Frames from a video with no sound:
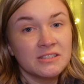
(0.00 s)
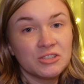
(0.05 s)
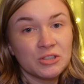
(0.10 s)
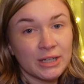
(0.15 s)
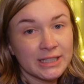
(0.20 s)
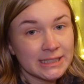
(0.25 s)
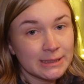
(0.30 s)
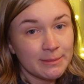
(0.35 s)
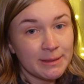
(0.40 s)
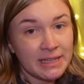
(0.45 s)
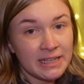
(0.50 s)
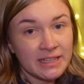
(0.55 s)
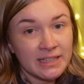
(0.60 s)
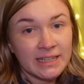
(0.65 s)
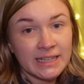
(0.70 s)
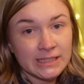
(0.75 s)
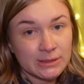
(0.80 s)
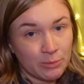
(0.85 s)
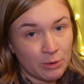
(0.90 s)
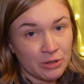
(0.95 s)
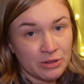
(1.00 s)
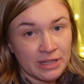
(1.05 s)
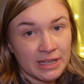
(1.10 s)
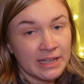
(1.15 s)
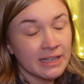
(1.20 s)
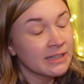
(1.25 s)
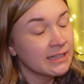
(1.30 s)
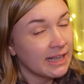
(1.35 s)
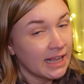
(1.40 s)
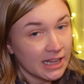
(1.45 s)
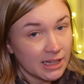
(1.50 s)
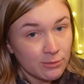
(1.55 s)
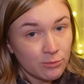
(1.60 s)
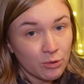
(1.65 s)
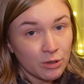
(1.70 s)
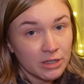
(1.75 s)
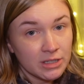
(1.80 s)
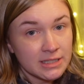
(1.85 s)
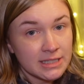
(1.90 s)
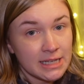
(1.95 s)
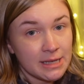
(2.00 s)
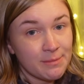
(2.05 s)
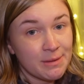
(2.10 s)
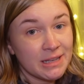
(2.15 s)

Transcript: Trust me, it's worth it. Get the warranty